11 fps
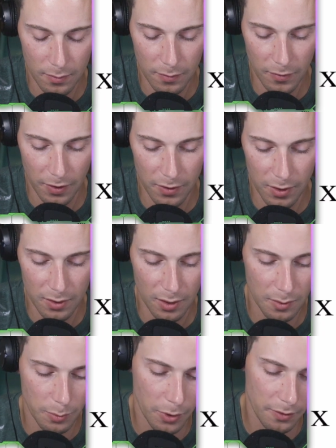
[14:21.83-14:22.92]
Fifty-six
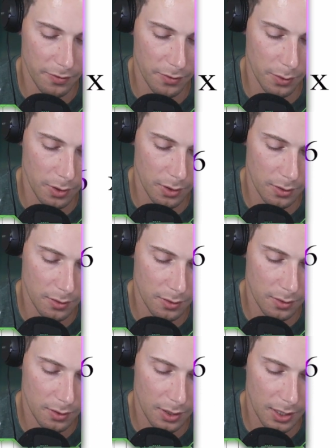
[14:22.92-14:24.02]
point four.
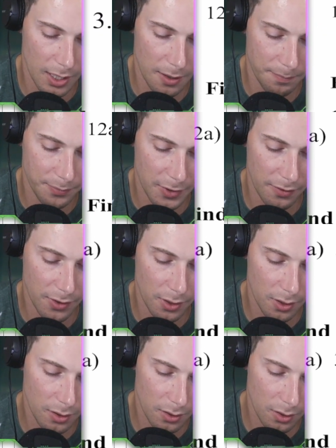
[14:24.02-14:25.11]
Again, if
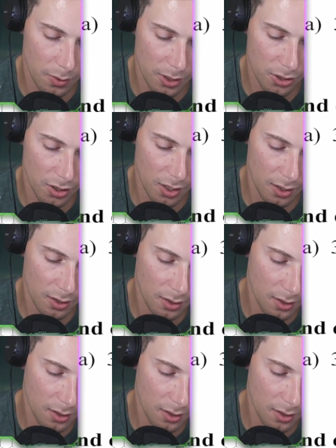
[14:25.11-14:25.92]
you're questioning